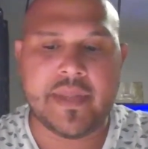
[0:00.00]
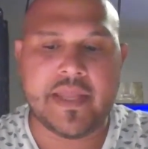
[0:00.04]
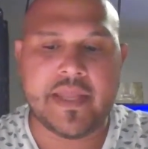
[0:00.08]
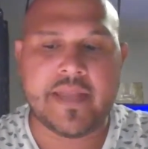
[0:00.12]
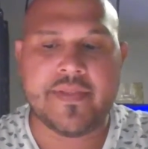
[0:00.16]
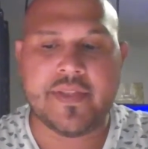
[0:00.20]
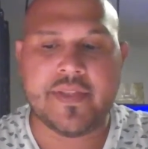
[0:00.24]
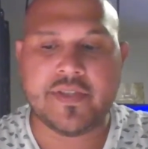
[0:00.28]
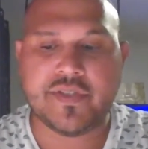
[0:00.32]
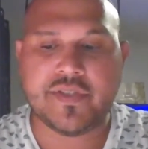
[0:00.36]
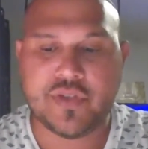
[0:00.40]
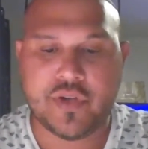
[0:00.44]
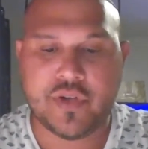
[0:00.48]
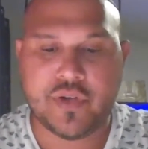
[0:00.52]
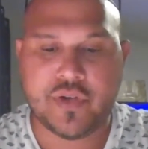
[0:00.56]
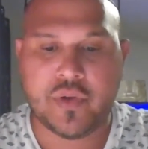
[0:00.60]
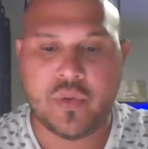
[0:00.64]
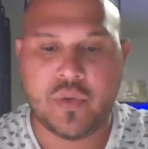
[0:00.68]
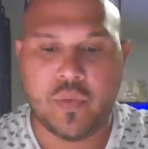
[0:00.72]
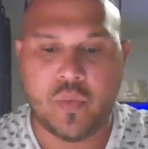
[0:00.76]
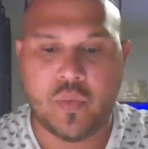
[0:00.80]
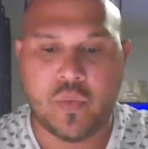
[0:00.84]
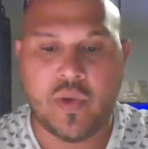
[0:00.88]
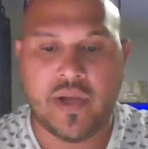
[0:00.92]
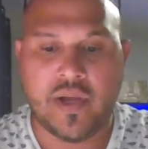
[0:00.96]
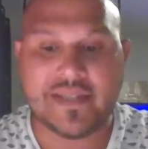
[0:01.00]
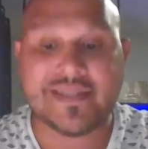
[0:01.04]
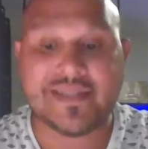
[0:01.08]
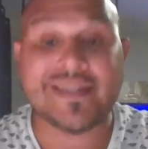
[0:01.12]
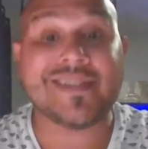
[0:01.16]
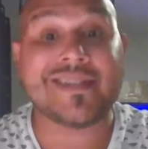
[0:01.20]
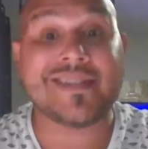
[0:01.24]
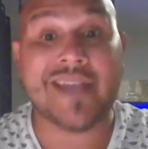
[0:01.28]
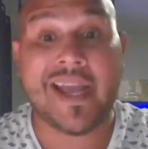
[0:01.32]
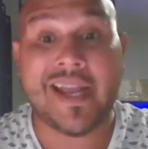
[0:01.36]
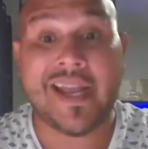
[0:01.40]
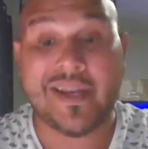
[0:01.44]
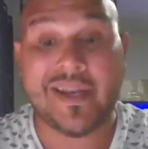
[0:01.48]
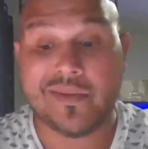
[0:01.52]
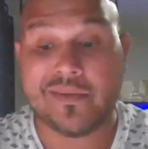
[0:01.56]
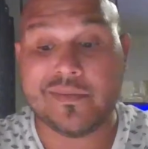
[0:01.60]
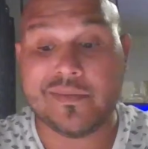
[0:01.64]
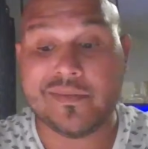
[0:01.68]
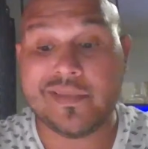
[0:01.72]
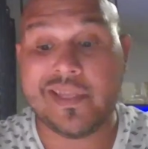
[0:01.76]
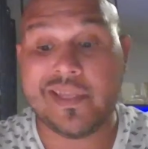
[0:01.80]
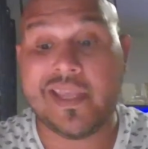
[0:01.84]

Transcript: in this journal was the title,